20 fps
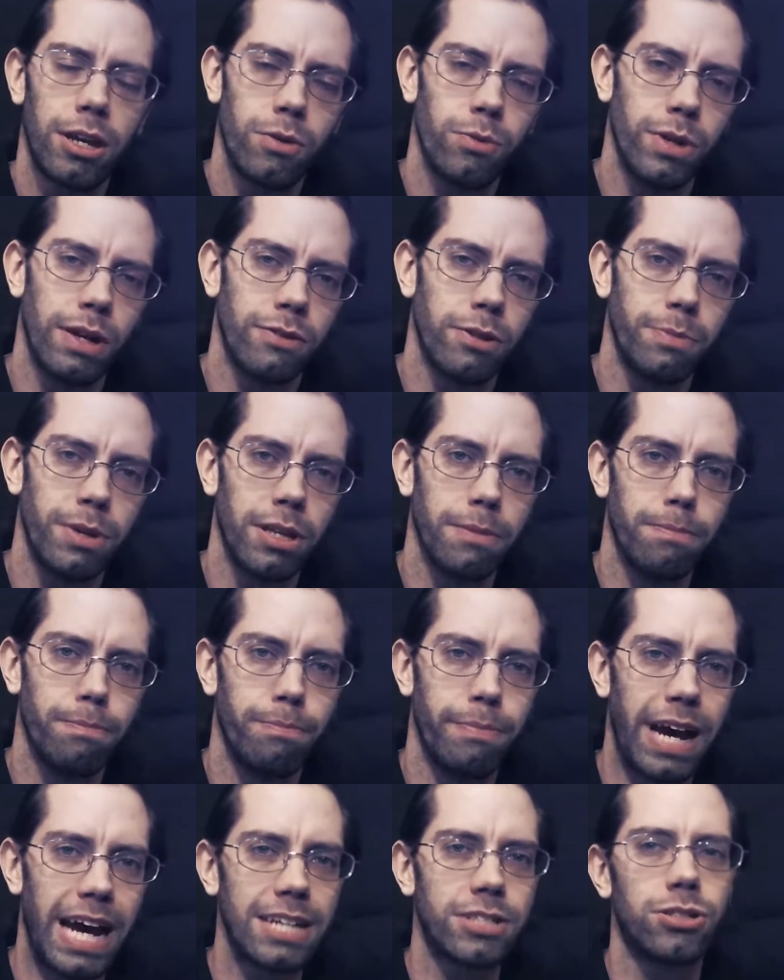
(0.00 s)
We have to be the
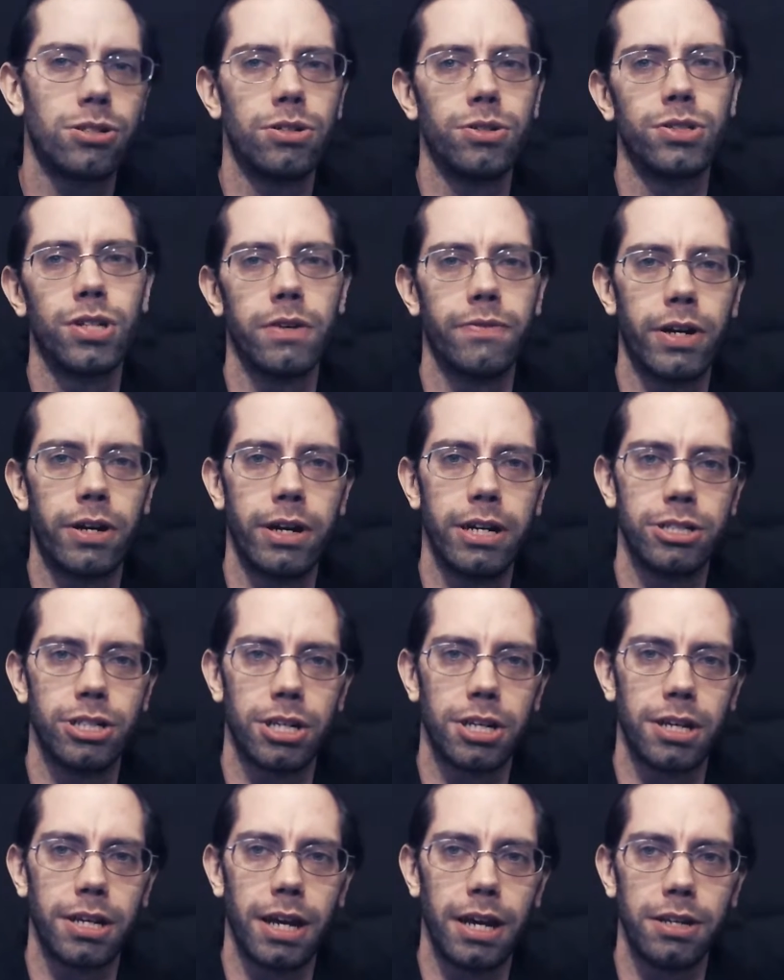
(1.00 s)
masters of our
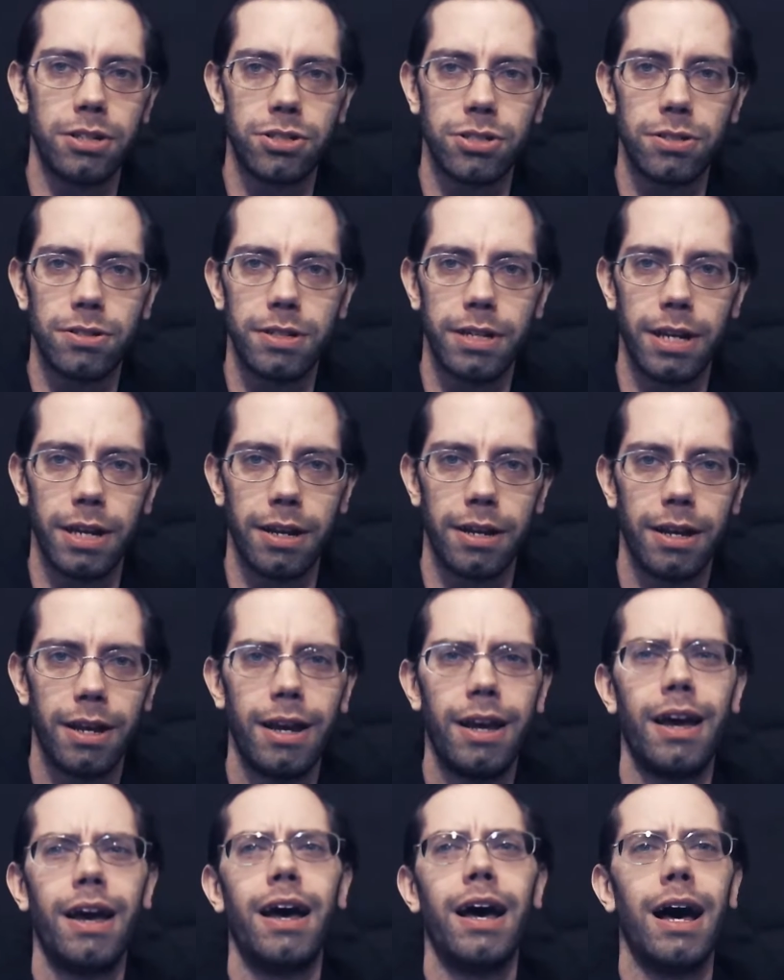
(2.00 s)
education, and
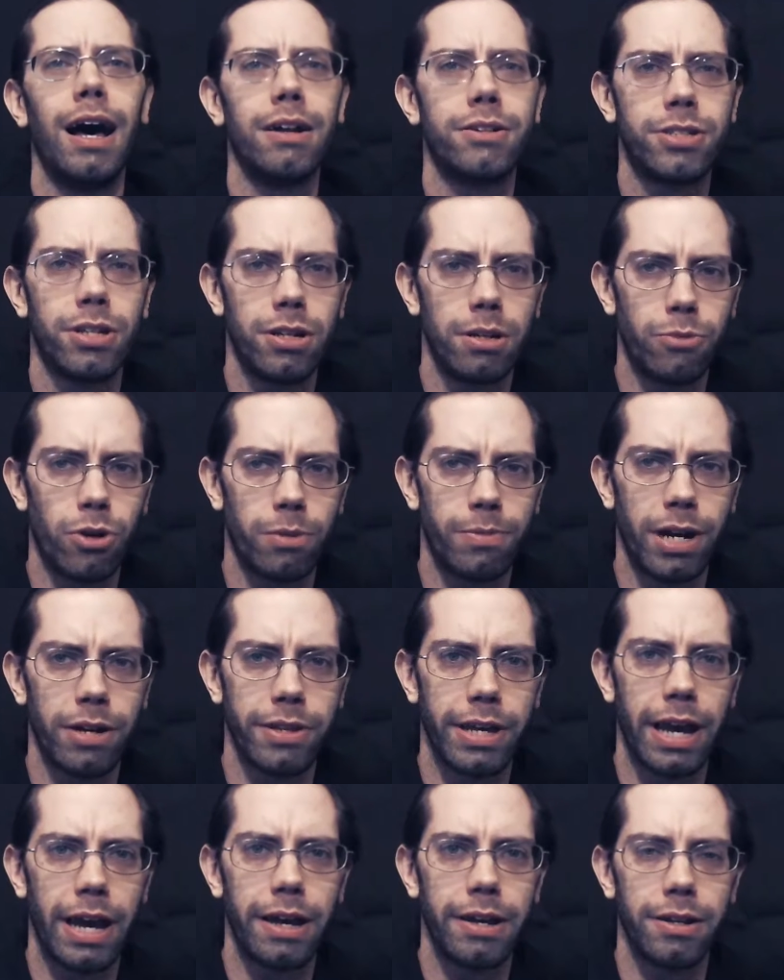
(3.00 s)
I'll tell you more about
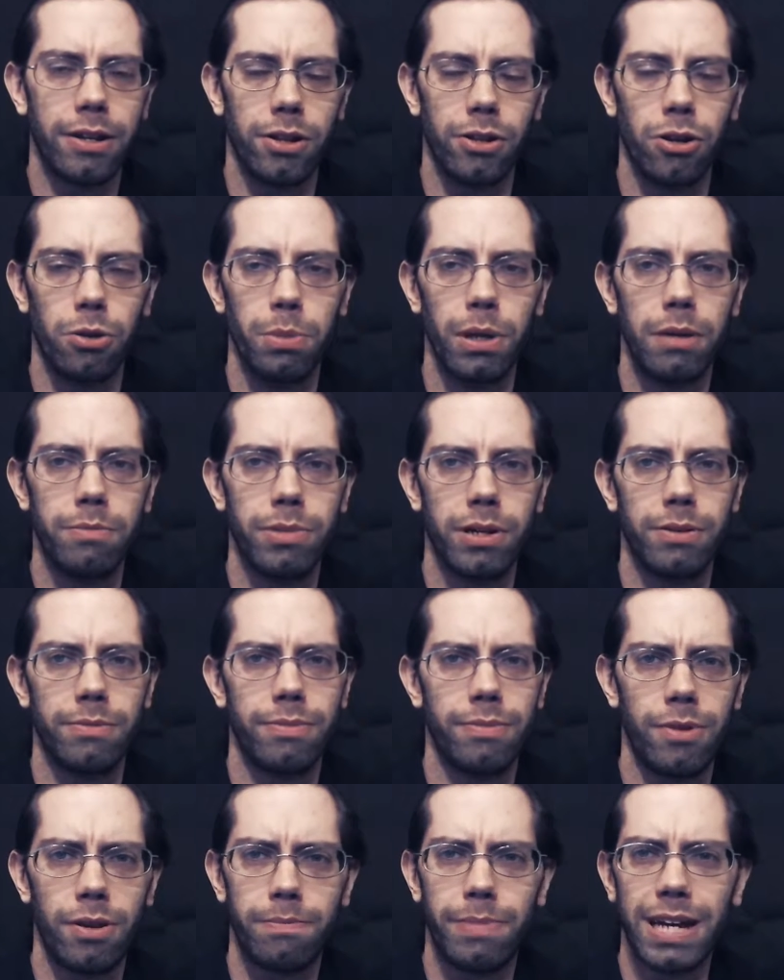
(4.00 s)
that in a little bit. But
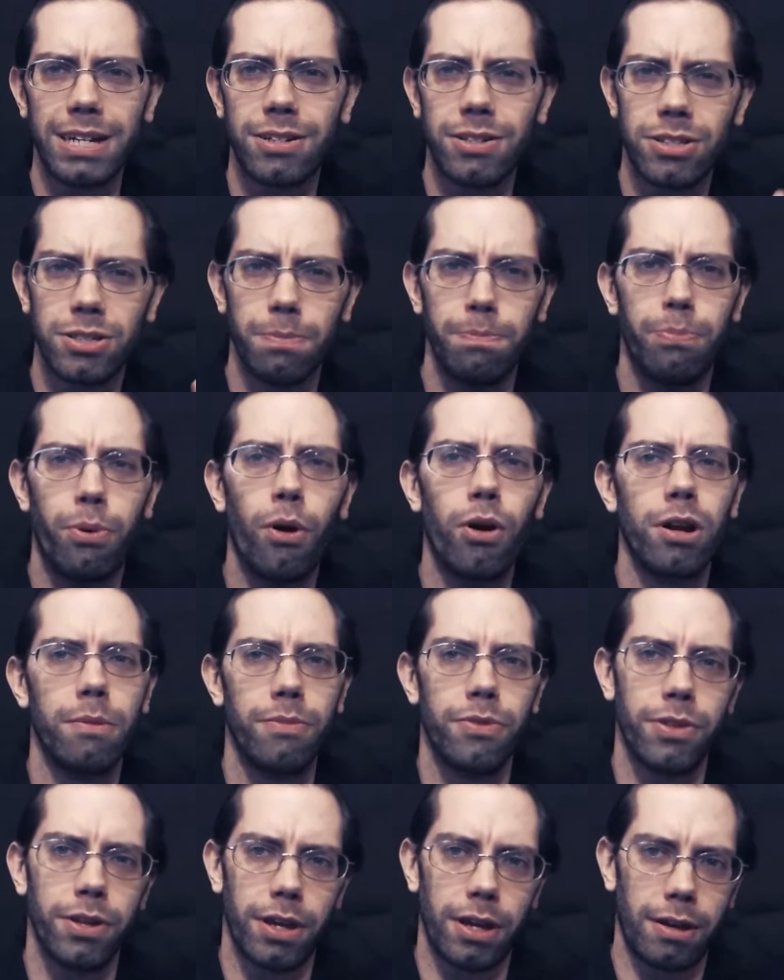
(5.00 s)
back to this boredom
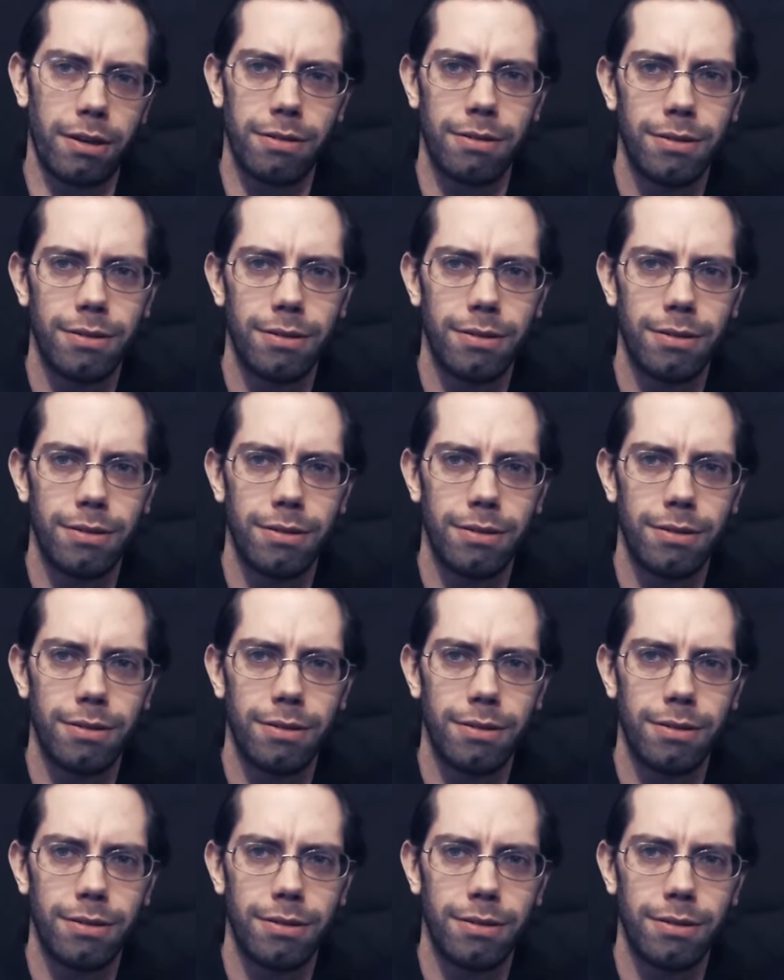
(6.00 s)
thing.